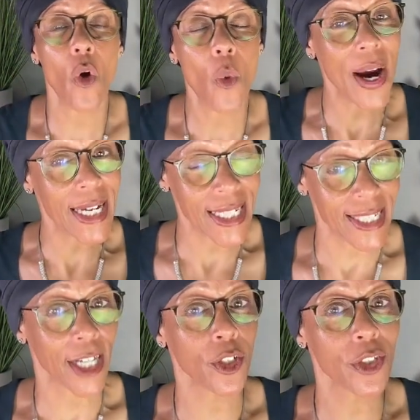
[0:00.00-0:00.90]

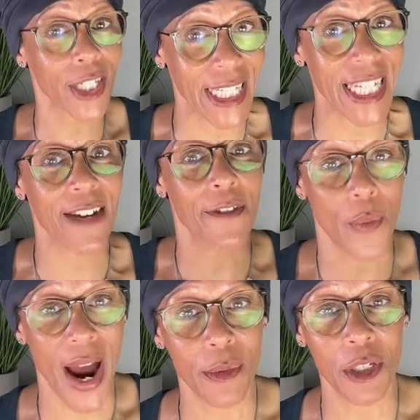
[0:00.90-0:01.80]
always signal to leave
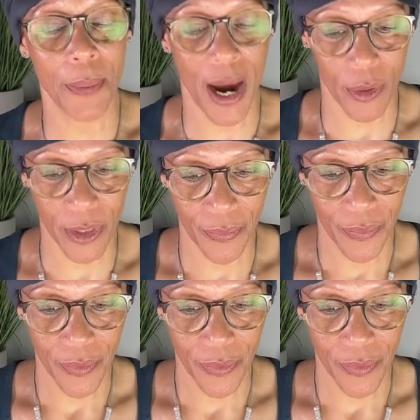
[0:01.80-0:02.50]
a roundabout.